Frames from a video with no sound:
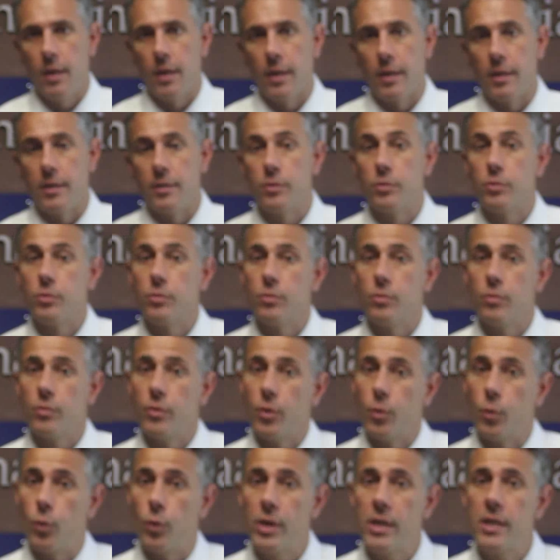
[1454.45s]
and is
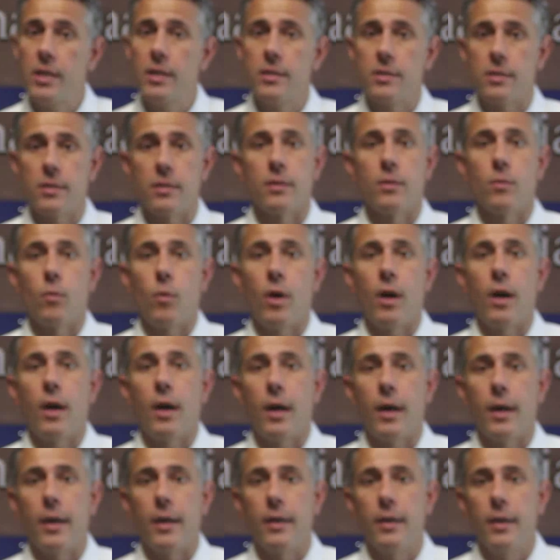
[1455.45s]
the reason
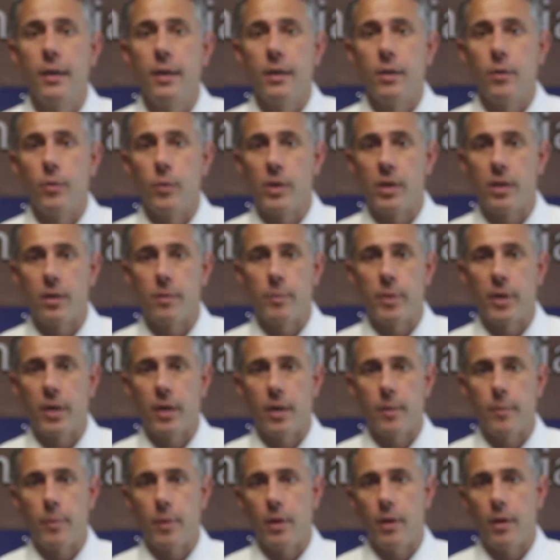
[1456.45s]
why we can
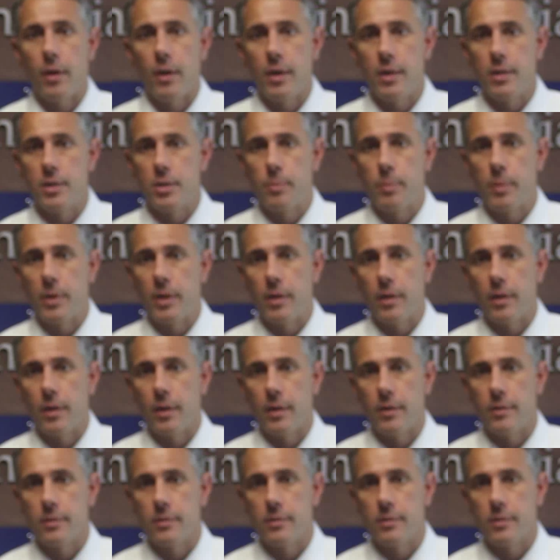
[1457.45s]
pick up
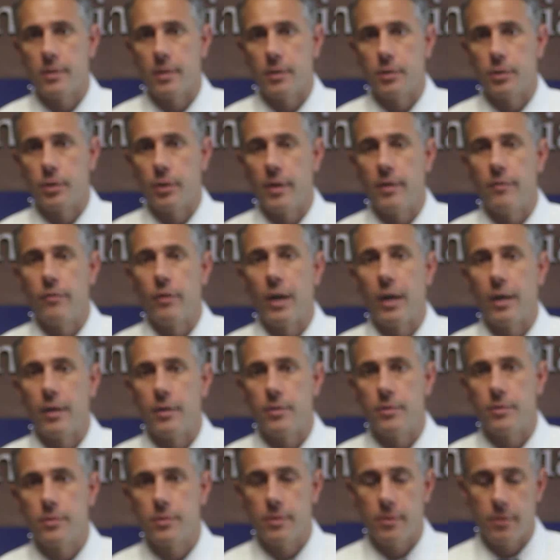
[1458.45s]
HP at such great
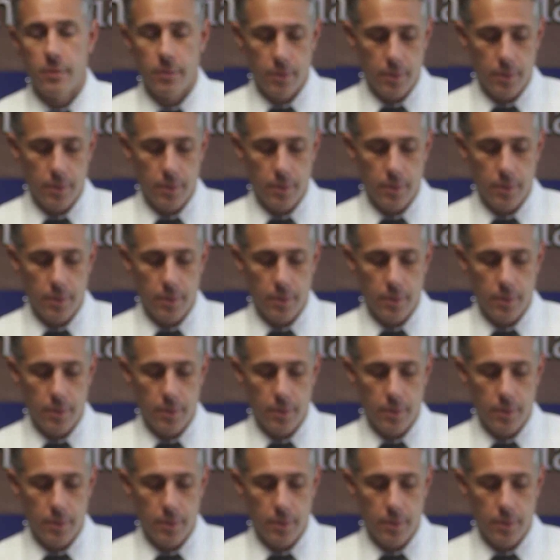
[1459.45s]
values.